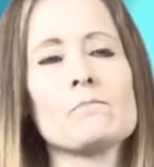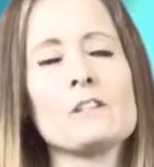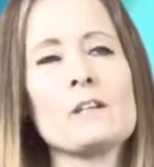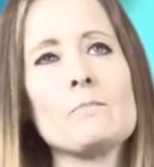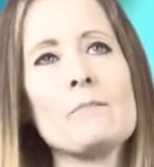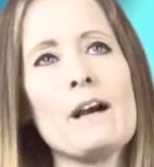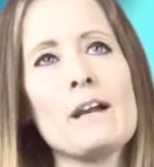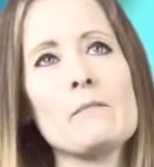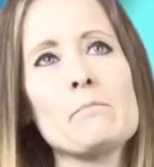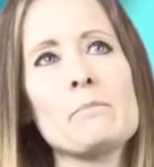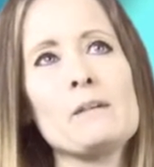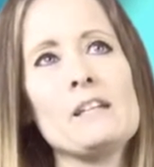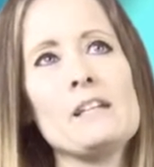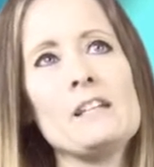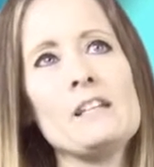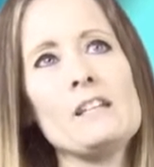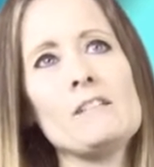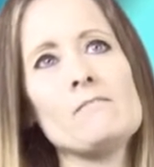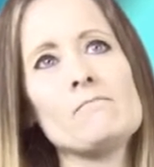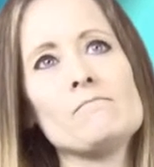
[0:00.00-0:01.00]
There might
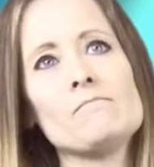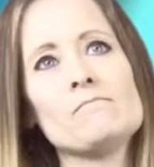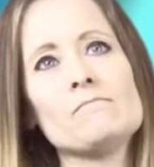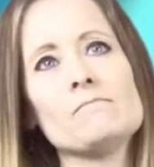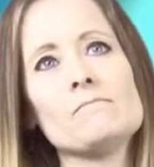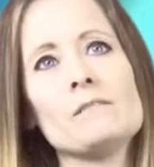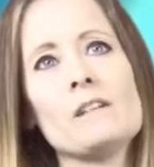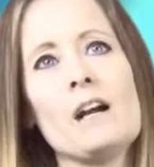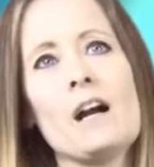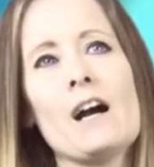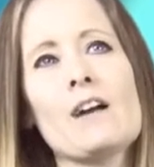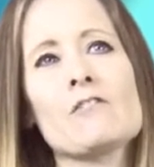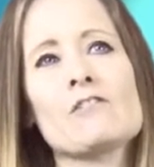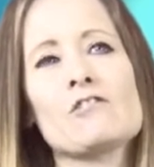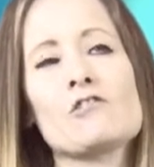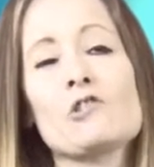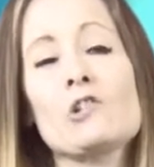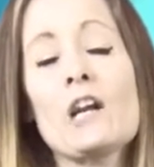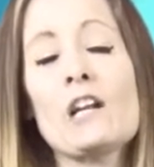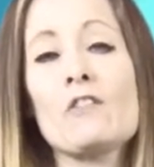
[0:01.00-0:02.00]
be a
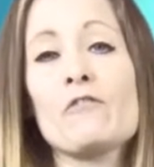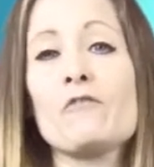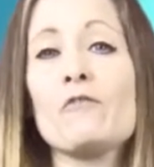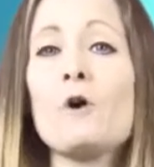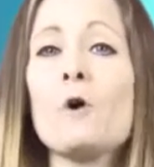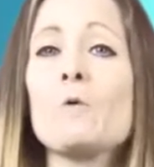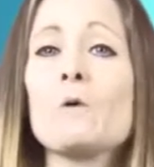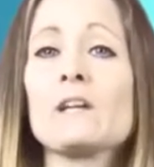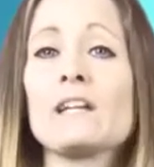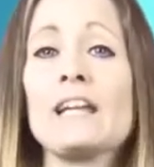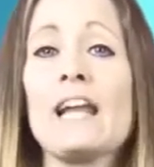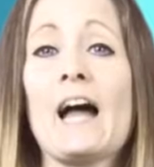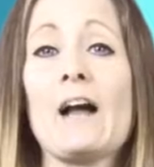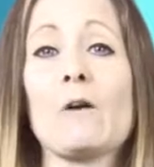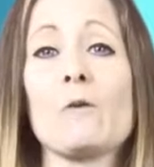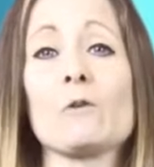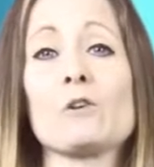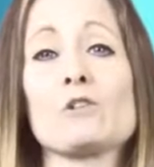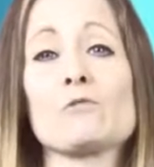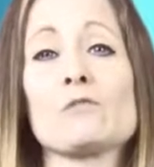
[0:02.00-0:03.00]
straightforward
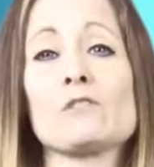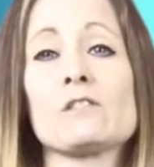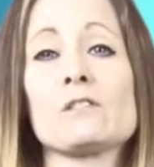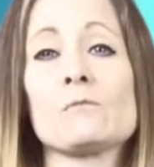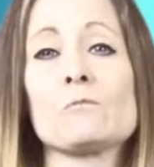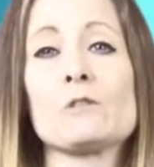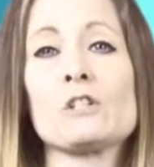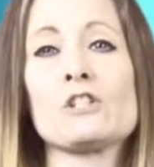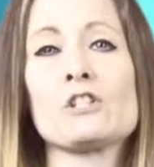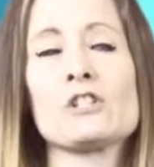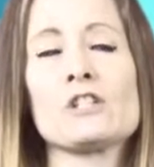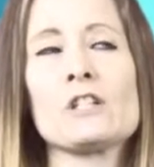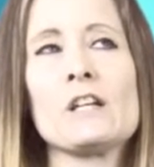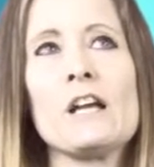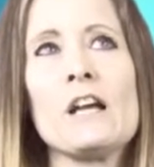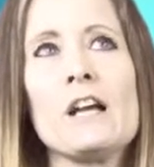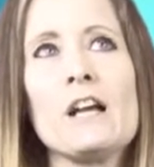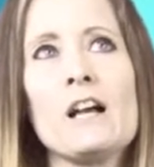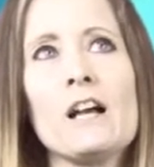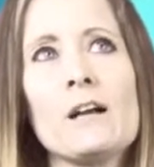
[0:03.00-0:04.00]
language which
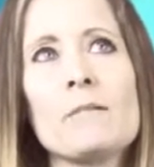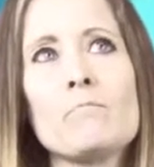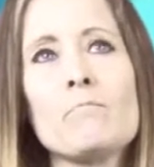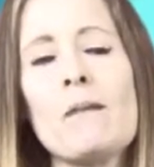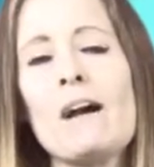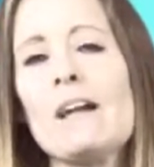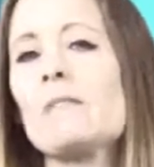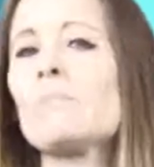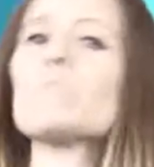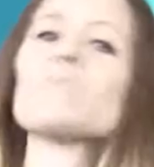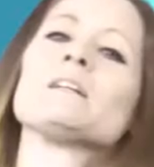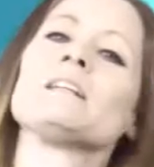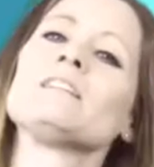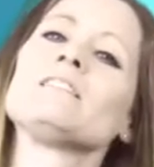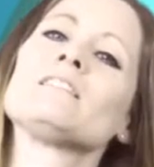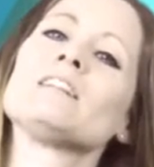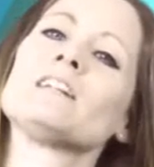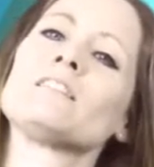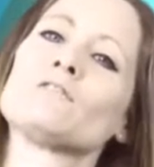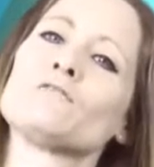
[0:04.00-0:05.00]
might be
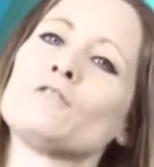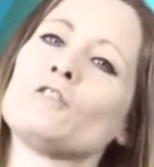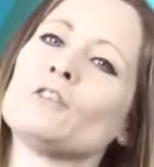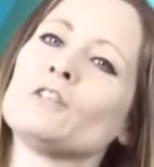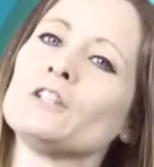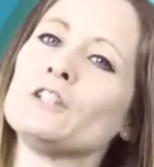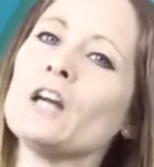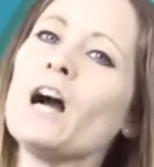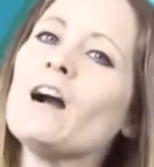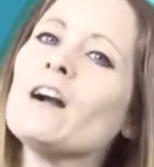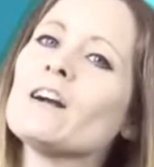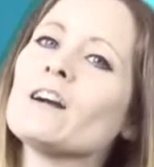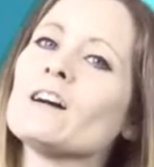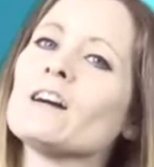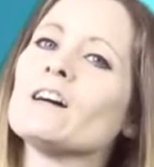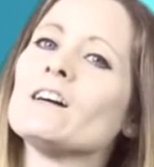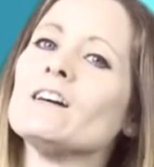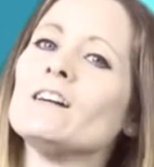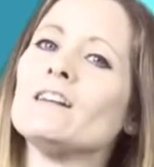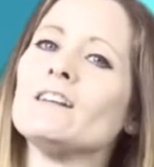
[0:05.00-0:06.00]
set for the
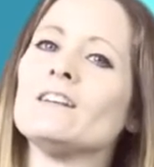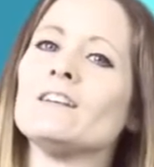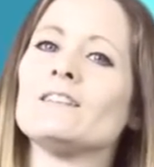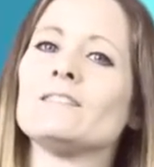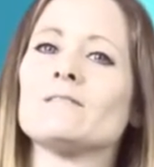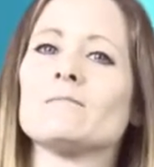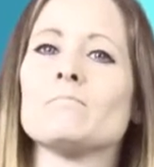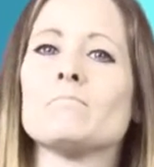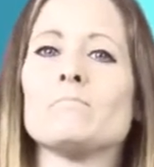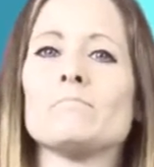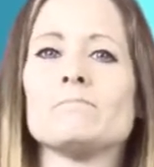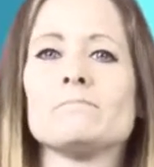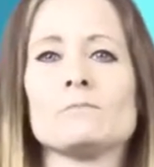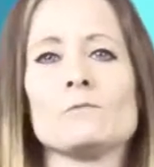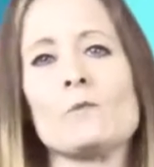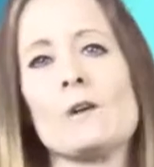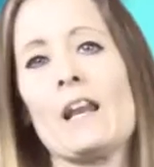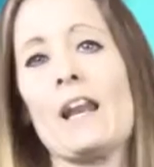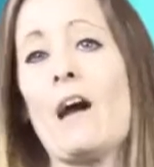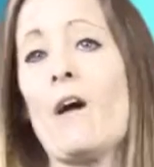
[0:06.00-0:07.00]
younger.
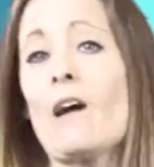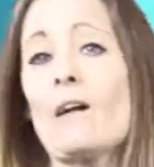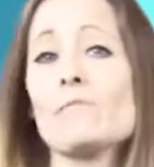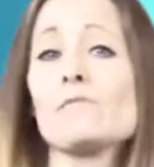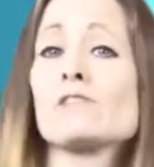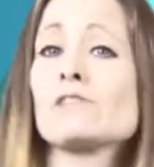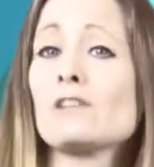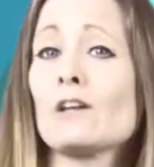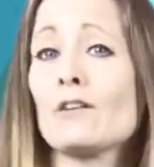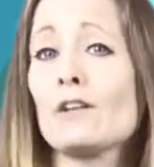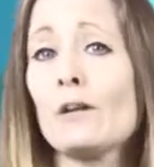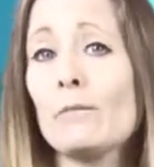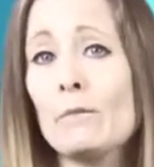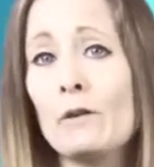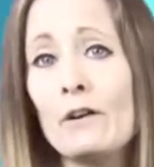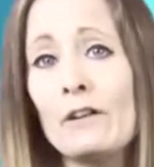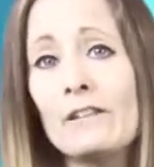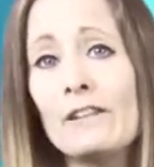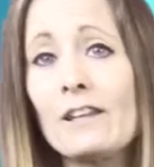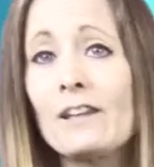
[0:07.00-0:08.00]
Well, I'm
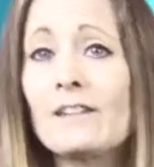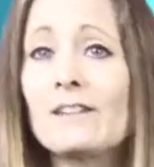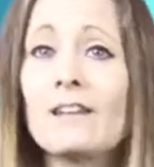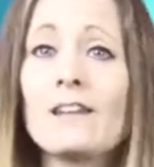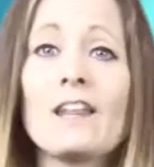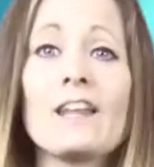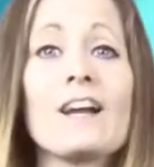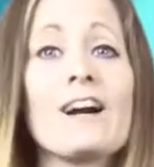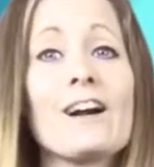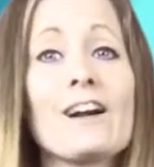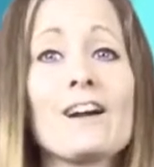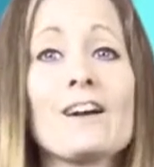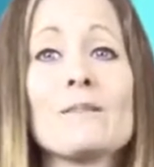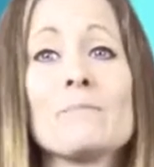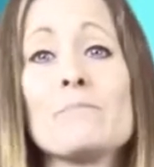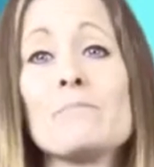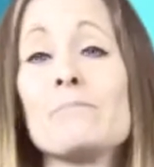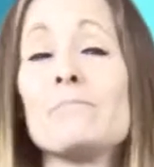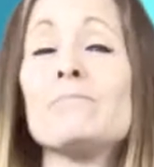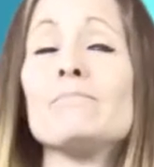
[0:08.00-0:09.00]
stereotypical, thinking that the younger